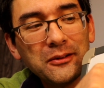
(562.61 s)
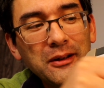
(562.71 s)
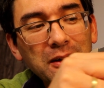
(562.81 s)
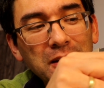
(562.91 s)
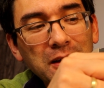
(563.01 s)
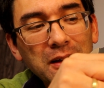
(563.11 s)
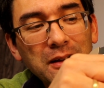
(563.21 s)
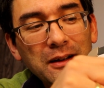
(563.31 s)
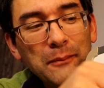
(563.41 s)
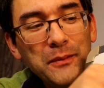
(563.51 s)
Okay,
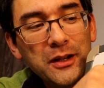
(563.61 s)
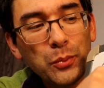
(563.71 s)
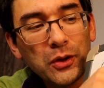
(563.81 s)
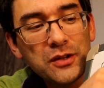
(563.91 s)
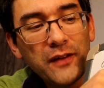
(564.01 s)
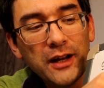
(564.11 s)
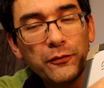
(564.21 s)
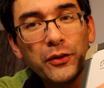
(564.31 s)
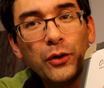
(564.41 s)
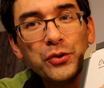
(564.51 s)
it works
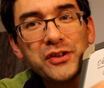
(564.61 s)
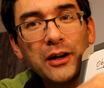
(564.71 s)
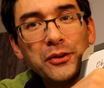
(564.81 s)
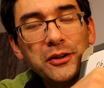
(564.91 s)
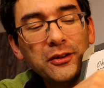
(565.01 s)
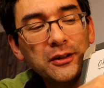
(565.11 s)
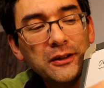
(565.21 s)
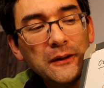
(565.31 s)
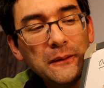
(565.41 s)
fine for those down here.